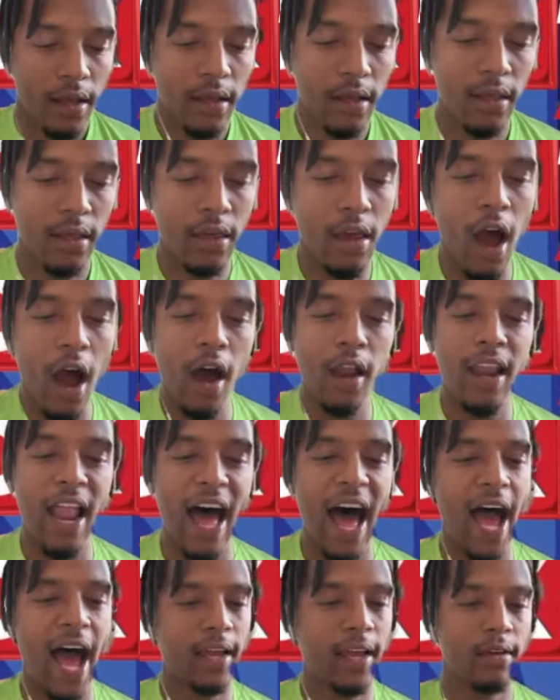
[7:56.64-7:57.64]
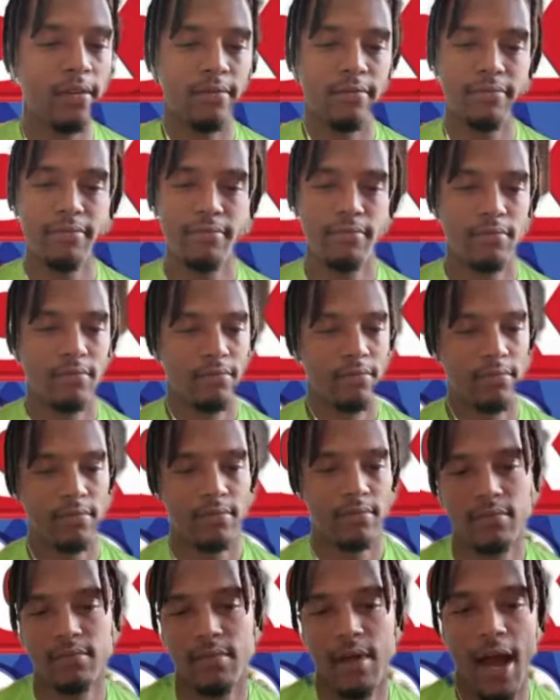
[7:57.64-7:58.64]
Y'all lying.
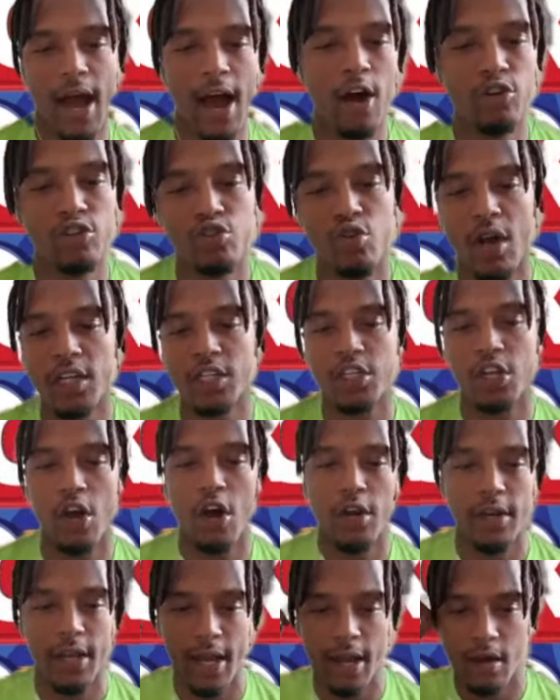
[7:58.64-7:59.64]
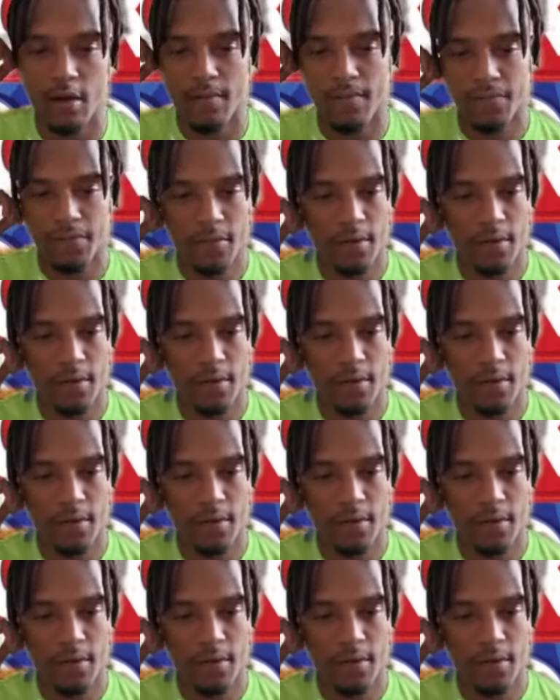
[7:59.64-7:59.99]
I don't trust y'all now.